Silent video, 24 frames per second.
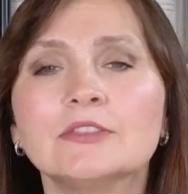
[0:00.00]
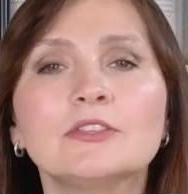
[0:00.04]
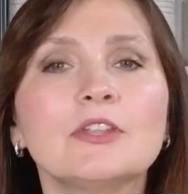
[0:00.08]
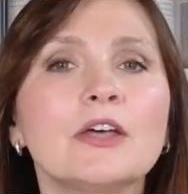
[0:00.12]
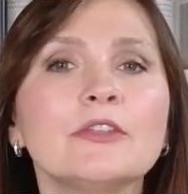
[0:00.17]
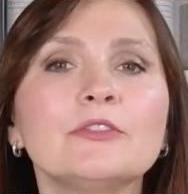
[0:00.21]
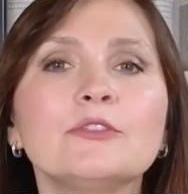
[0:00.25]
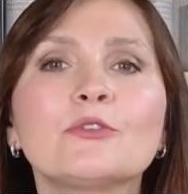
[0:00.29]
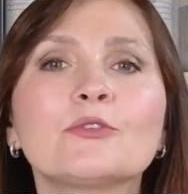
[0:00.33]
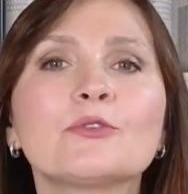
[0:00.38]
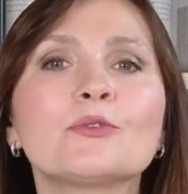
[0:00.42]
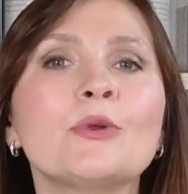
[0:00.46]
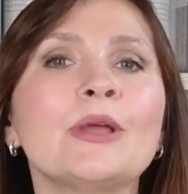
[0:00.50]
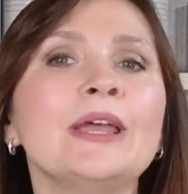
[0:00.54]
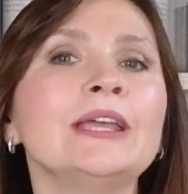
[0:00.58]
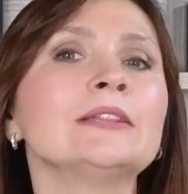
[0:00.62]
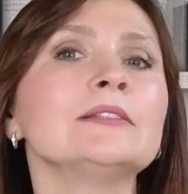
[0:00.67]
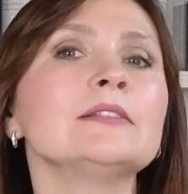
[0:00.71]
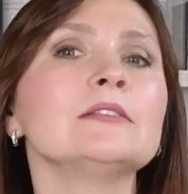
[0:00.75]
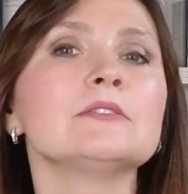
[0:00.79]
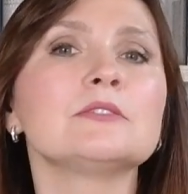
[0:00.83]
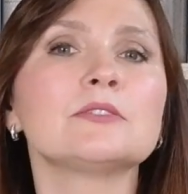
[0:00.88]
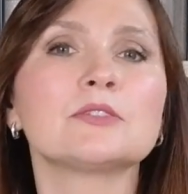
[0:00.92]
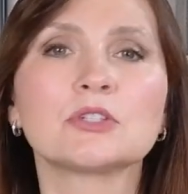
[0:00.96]
not through
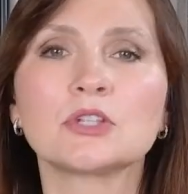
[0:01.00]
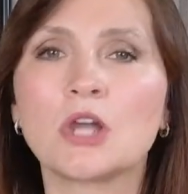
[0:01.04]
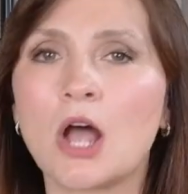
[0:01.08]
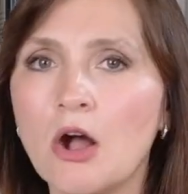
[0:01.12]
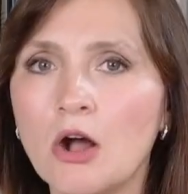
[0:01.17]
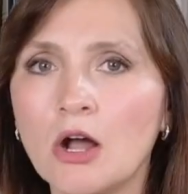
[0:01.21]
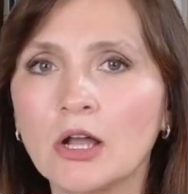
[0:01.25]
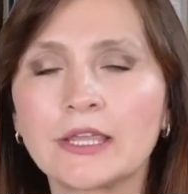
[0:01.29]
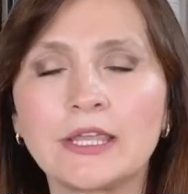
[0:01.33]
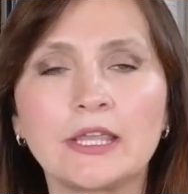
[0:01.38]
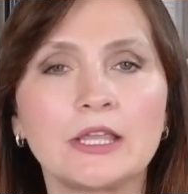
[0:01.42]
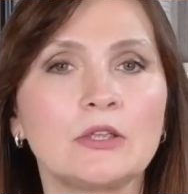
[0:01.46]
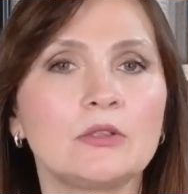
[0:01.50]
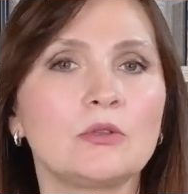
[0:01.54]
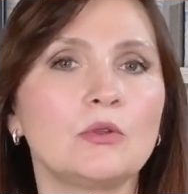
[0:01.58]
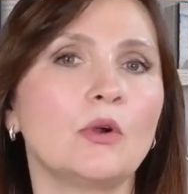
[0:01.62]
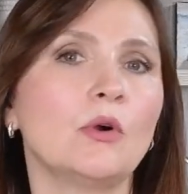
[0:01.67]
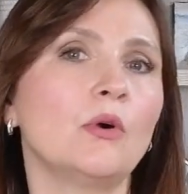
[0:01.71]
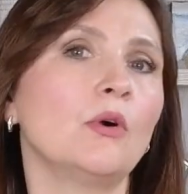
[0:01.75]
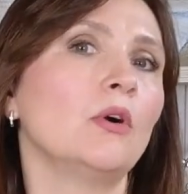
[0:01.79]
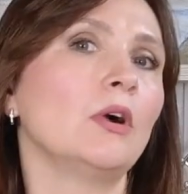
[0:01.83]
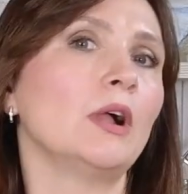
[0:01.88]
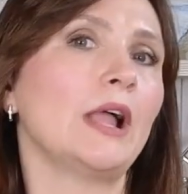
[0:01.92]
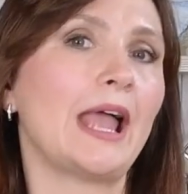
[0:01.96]
endless talking
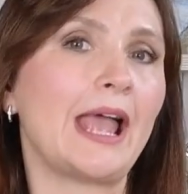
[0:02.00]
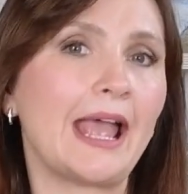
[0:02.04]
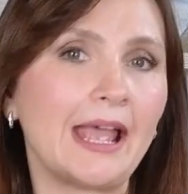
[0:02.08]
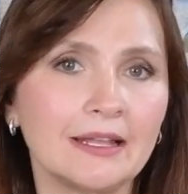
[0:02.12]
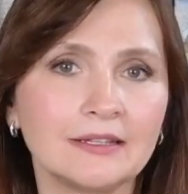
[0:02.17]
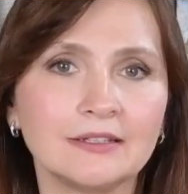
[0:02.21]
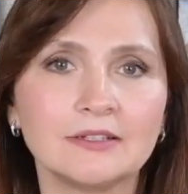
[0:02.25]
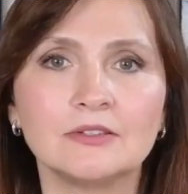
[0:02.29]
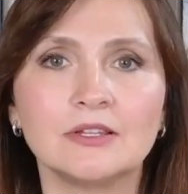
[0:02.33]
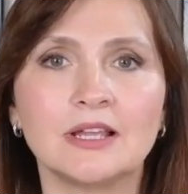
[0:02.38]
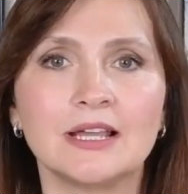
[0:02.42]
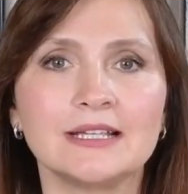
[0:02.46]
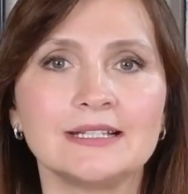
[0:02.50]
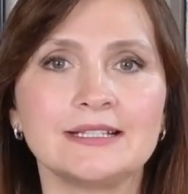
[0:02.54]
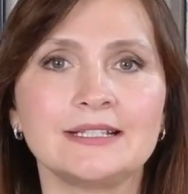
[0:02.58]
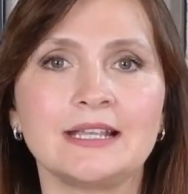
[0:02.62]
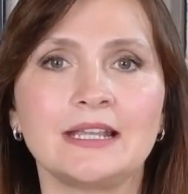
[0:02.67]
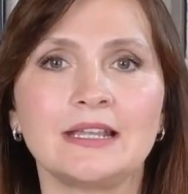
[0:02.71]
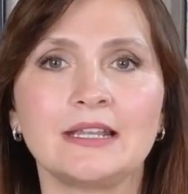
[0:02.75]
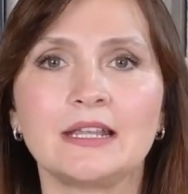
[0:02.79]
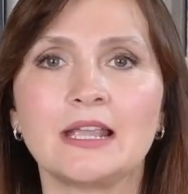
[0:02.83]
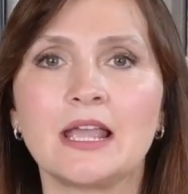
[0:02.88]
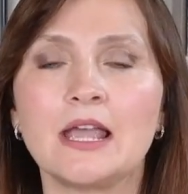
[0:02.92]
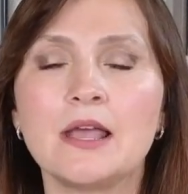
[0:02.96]
or
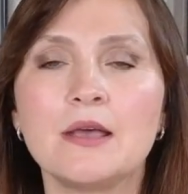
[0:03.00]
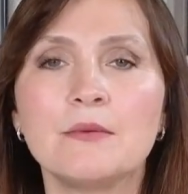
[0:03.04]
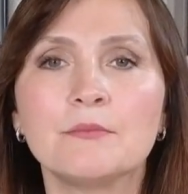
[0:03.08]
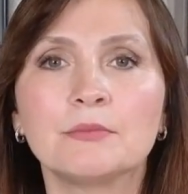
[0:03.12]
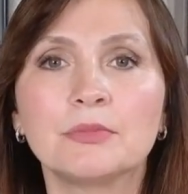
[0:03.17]
analyzing,